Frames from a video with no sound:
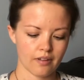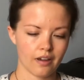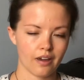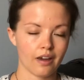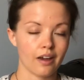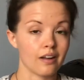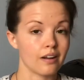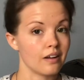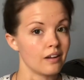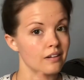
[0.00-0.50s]

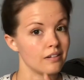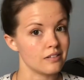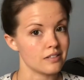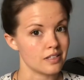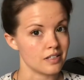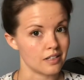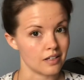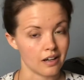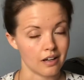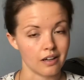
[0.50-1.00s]
And I
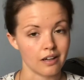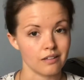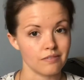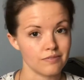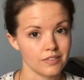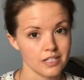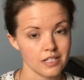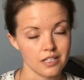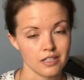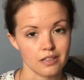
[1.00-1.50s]
even
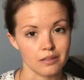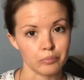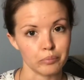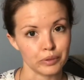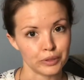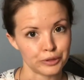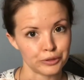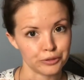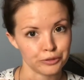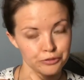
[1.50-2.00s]
did the
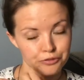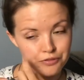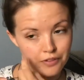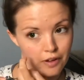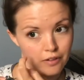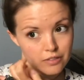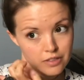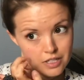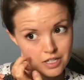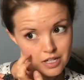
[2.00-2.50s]
blue
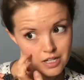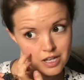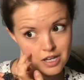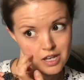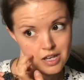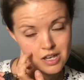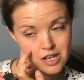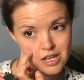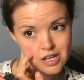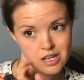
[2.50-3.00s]
felt
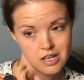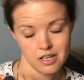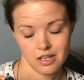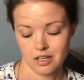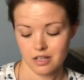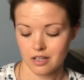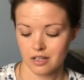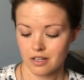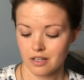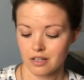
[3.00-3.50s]

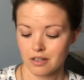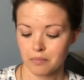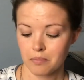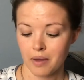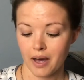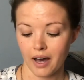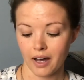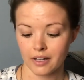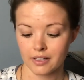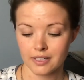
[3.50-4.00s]

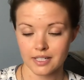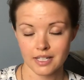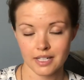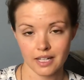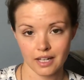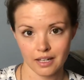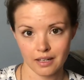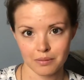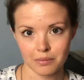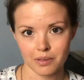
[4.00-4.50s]
pad
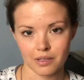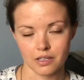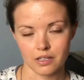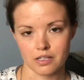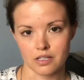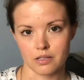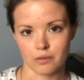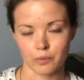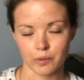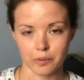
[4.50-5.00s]
today because
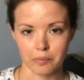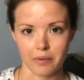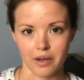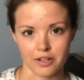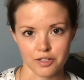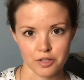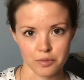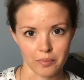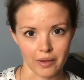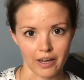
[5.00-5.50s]
it would
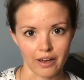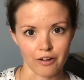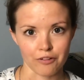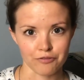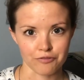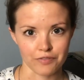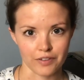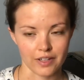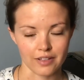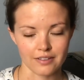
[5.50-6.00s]
match my
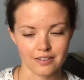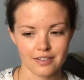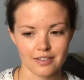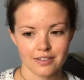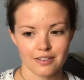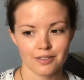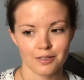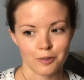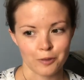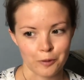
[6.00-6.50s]
outfit.
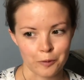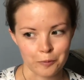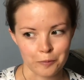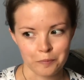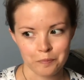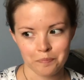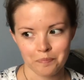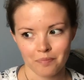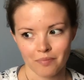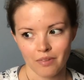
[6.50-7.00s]
So
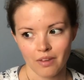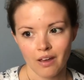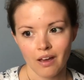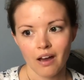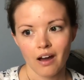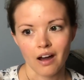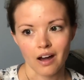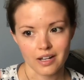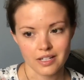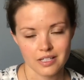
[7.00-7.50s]

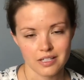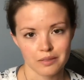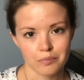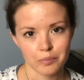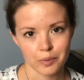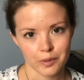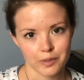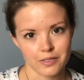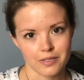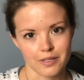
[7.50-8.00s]
I did
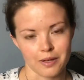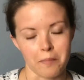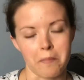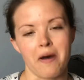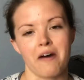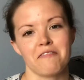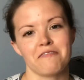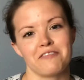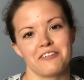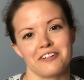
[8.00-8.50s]
put some
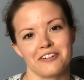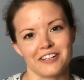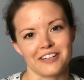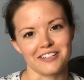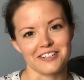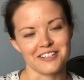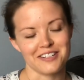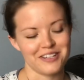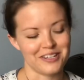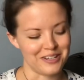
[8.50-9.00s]
effort
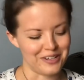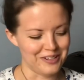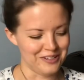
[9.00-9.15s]
into